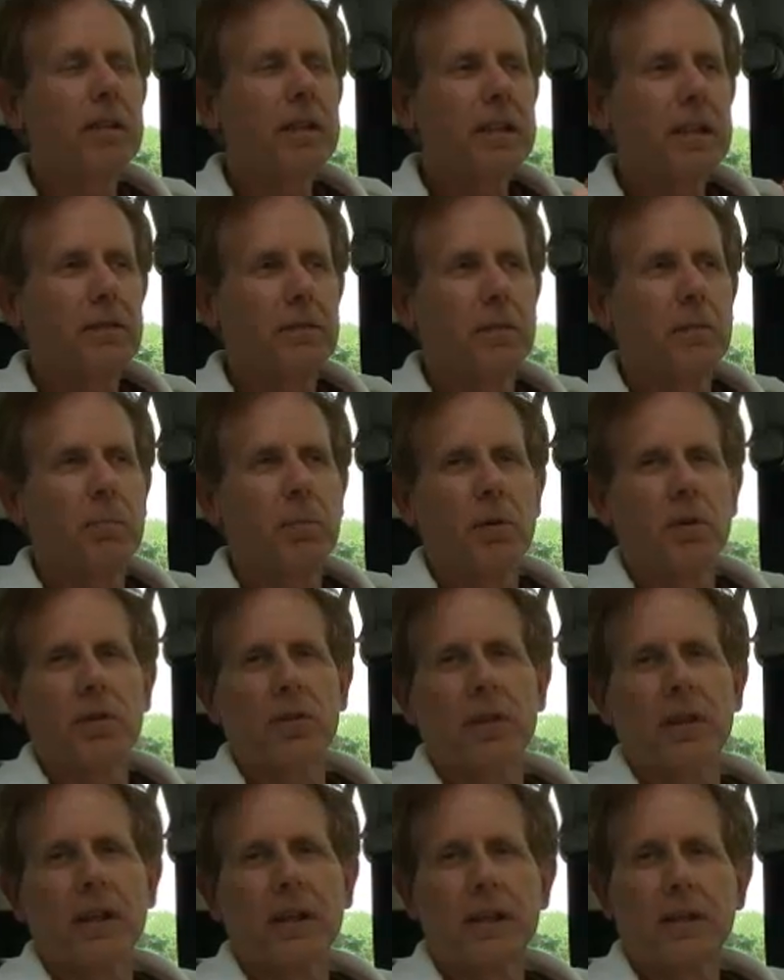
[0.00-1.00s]
different
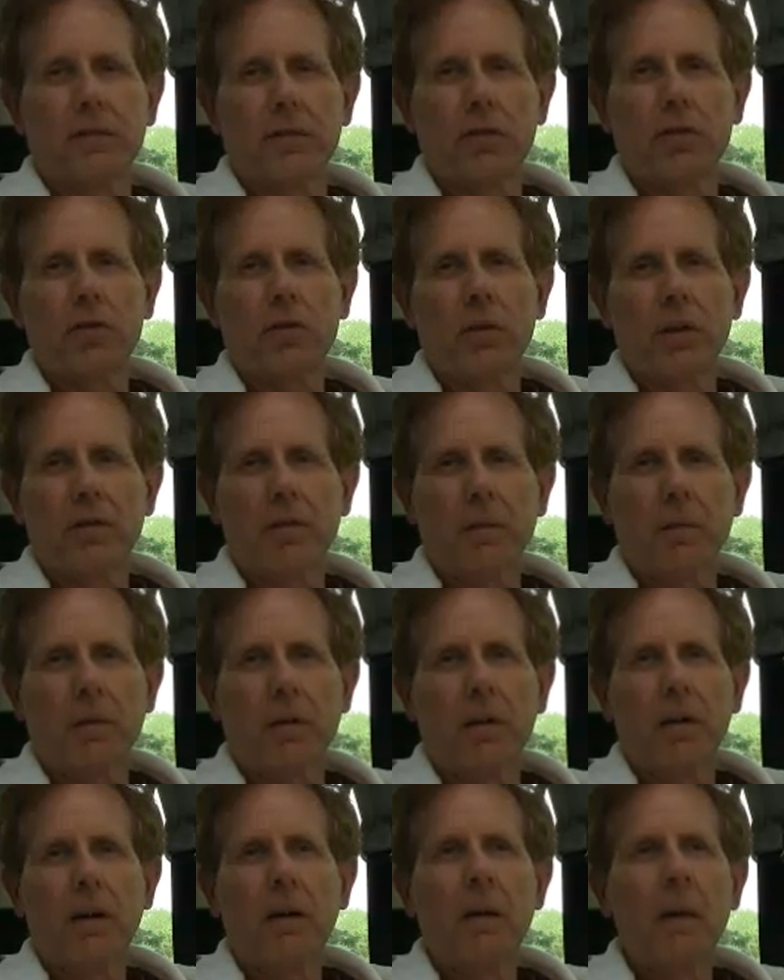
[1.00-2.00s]
person got a different story from
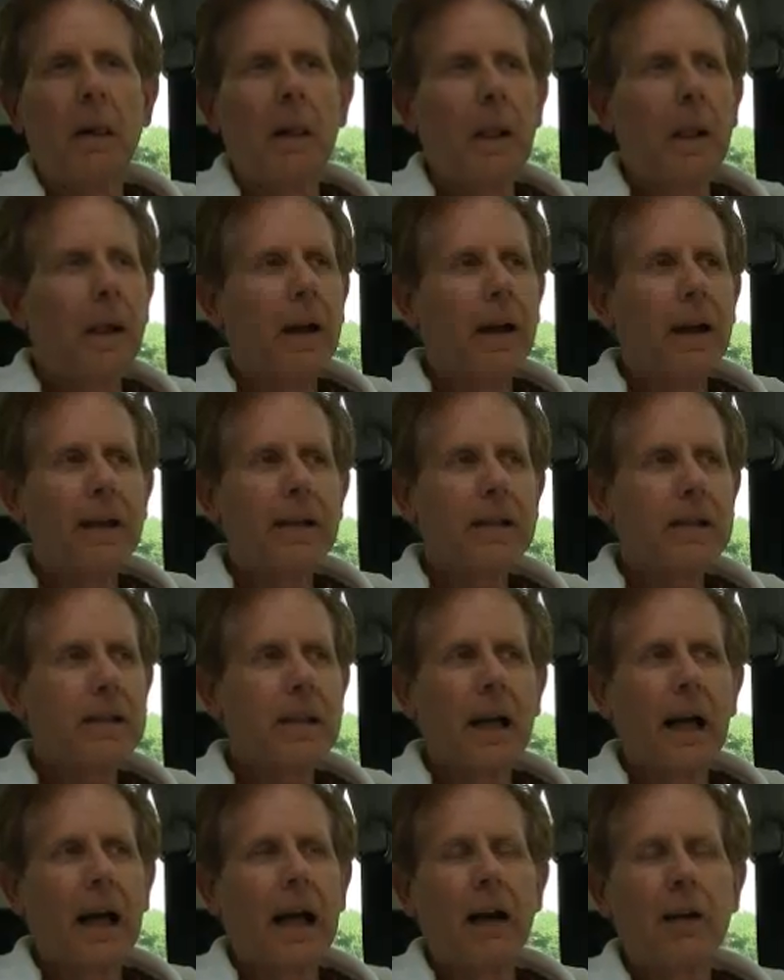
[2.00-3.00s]
her. And he
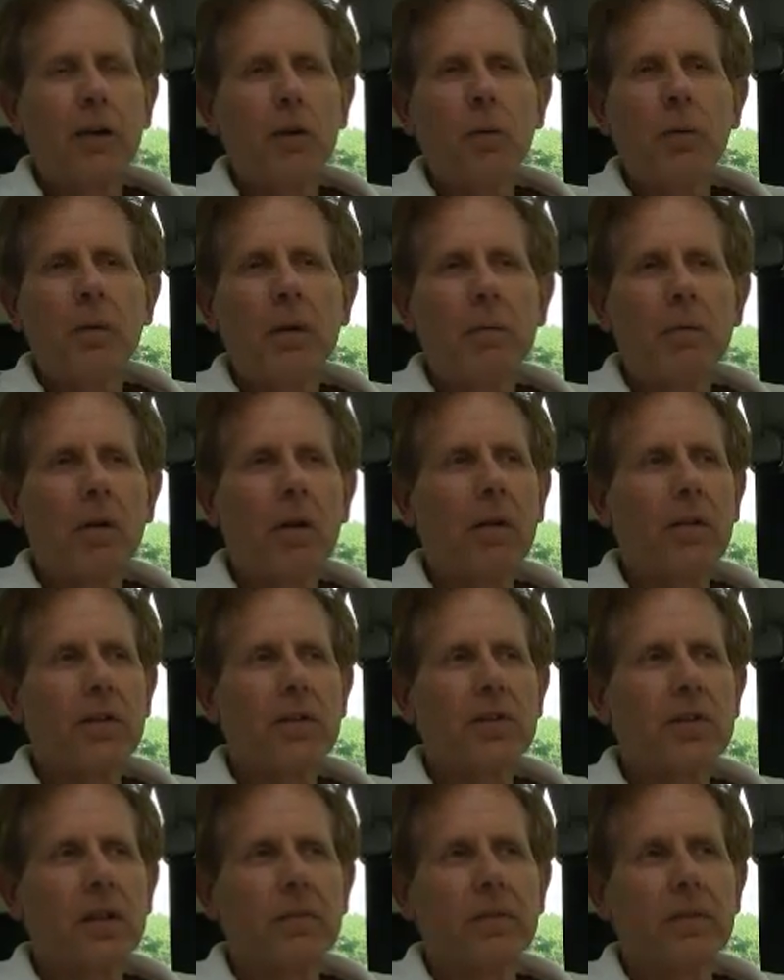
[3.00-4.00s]
says, how do you remember all
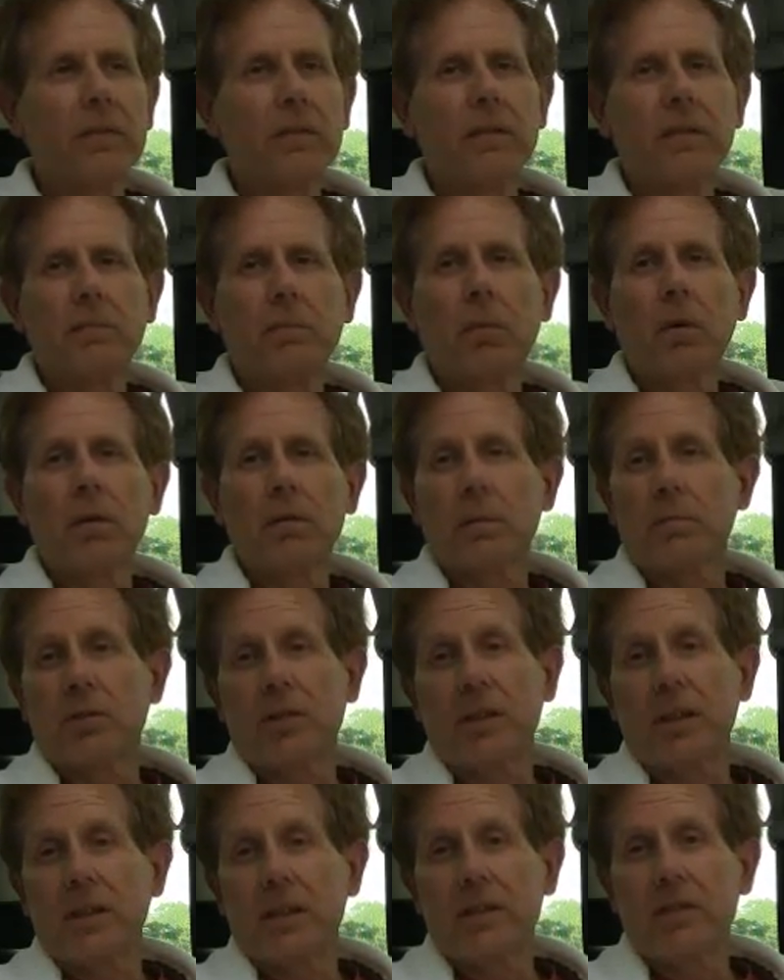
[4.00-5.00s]
this stuff? And balling up,
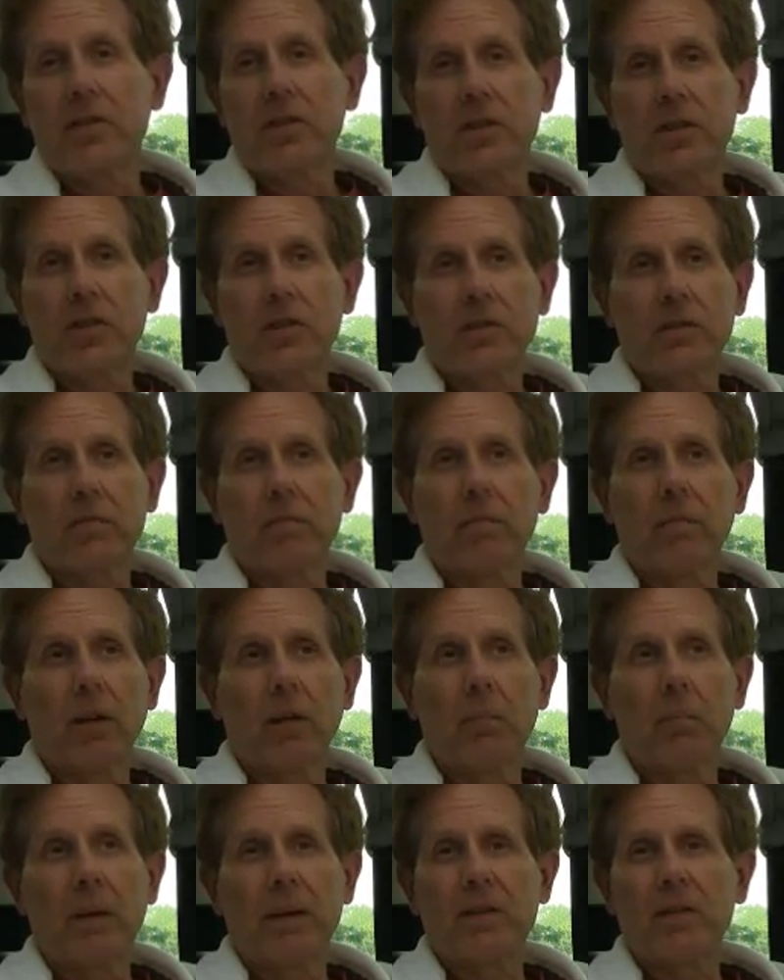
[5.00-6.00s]
she didn't. She just,
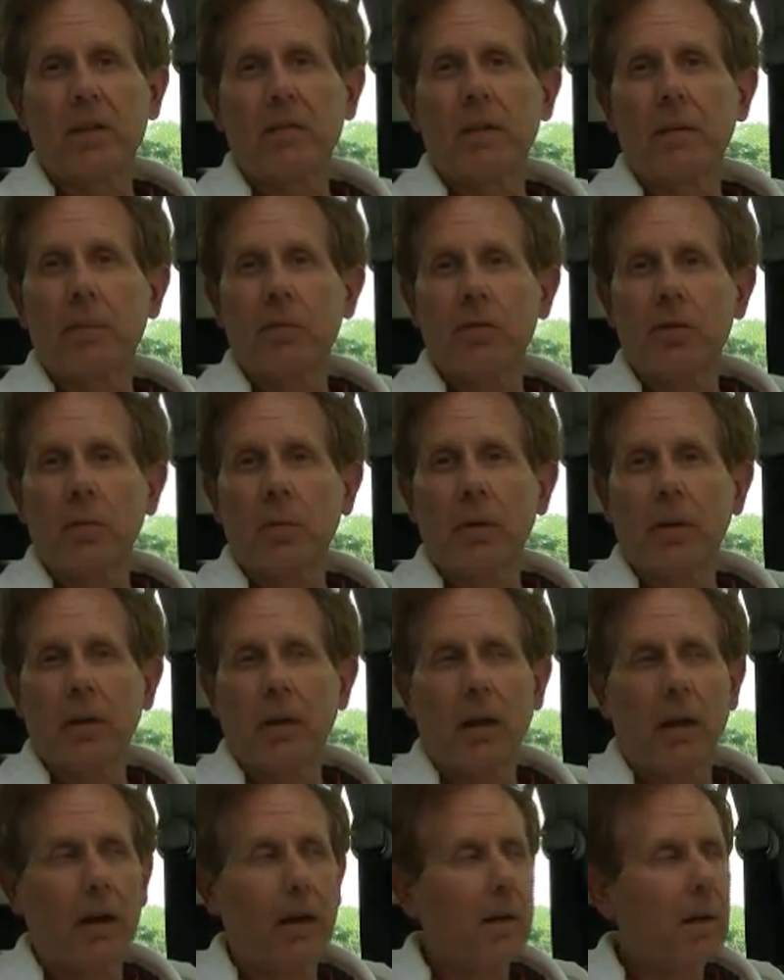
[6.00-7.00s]
made stuff up as she went
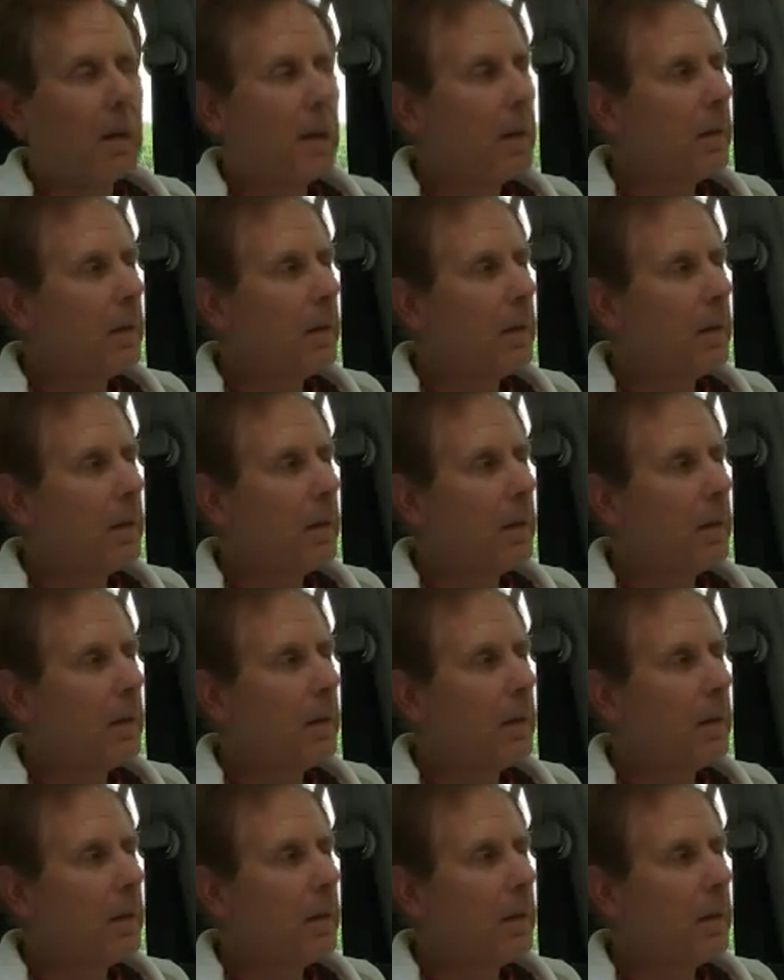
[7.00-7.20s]
along.